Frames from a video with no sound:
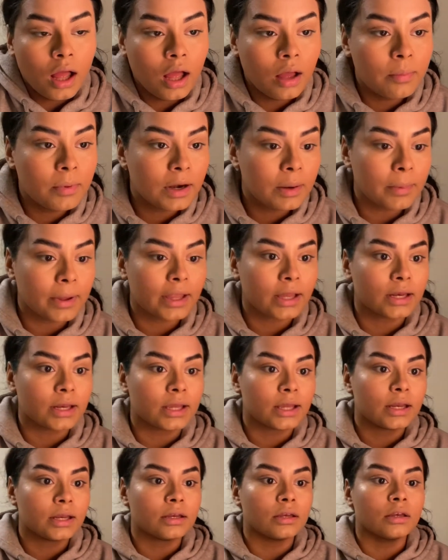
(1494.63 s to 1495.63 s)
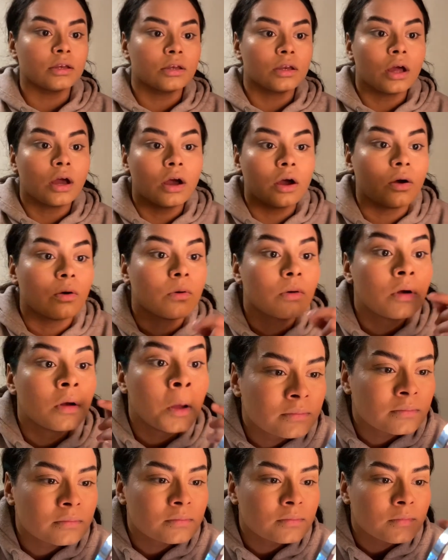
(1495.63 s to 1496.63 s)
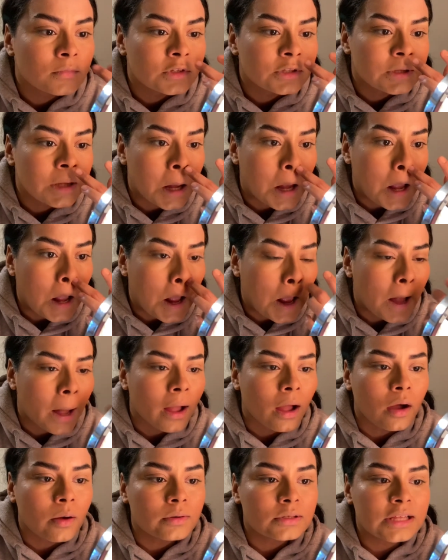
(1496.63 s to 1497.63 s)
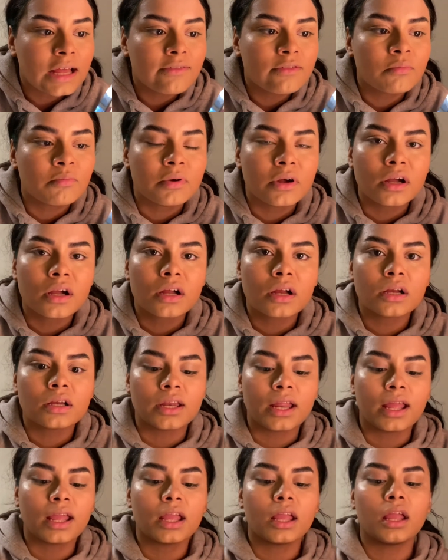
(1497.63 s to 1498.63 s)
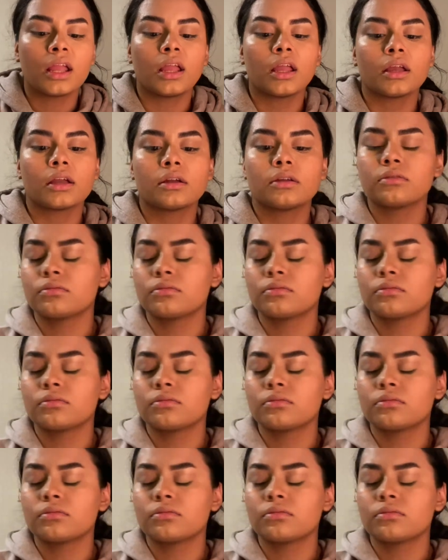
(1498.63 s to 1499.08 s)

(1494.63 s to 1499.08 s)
But am I gonna get it? No. I always have a booger, dang.